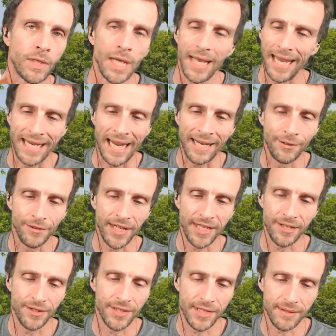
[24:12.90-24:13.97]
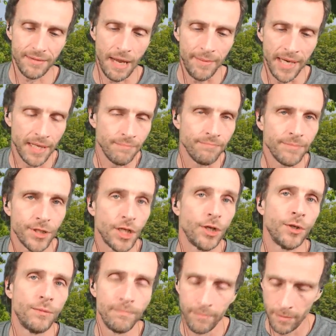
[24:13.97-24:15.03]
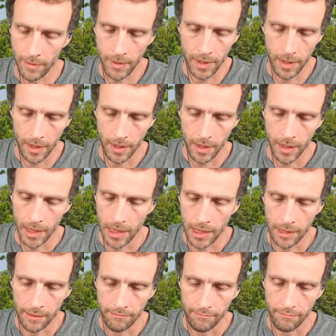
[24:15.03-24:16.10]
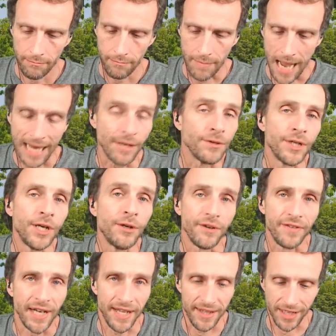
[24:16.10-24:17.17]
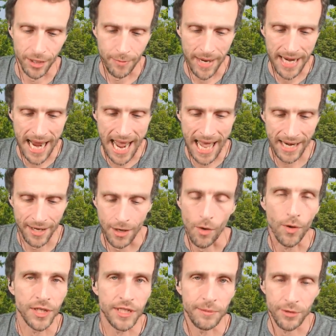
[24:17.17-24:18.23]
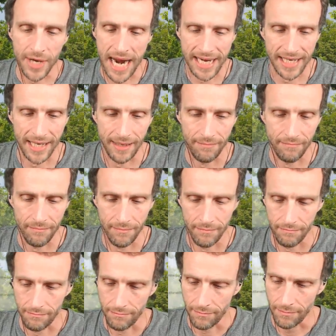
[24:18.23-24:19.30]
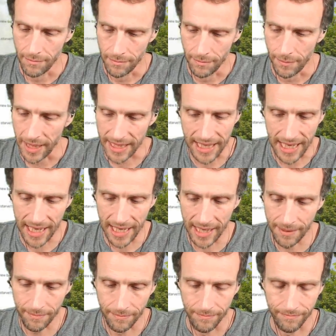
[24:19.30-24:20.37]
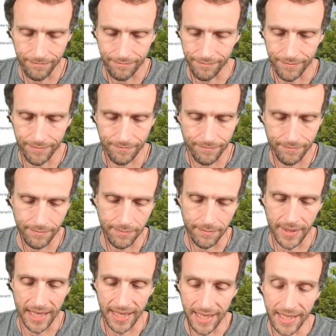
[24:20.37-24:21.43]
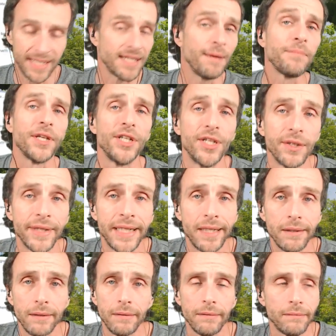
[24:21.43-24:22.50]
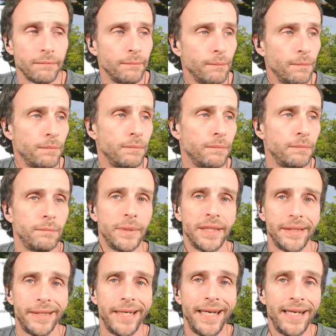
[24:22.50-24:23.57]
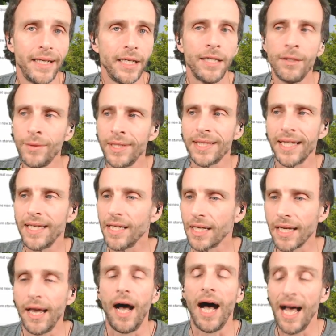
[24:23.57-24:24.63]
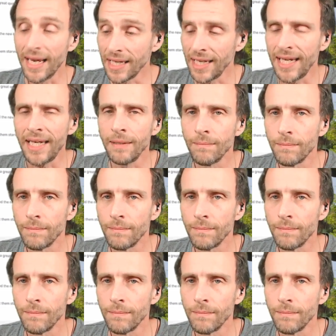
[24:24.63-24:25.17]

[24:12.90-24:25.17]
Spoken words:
And I don't think there's, so I don't know if anything's been added or subtracted. But they did something to it. But you know what? Oddly,